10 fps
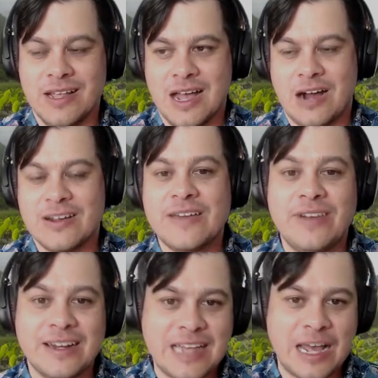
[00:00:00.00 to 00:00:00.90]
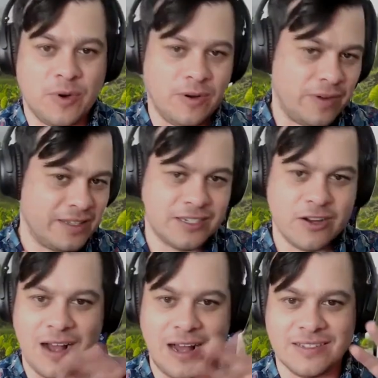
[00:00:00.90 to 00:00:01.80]
I'll give an example. I'll just go
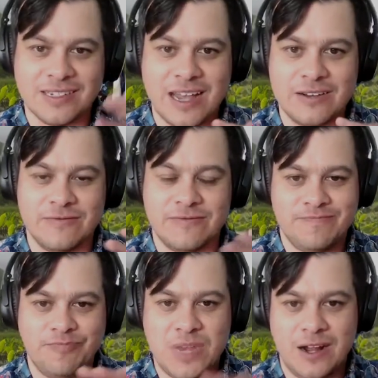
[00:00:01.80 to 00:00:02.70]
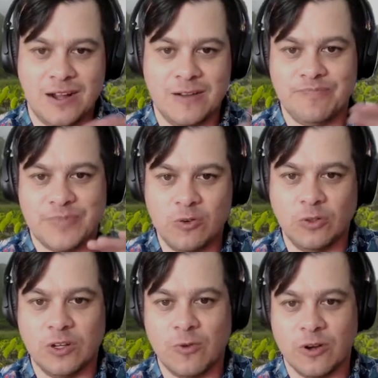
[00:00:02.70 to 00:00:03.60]
outside of
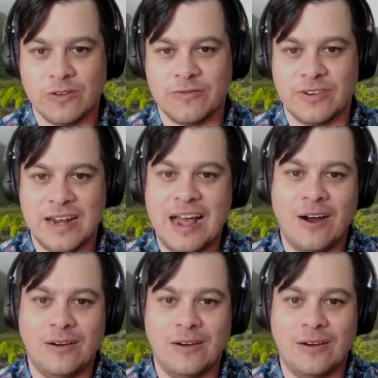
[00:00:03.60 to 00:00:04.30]
hula world for now,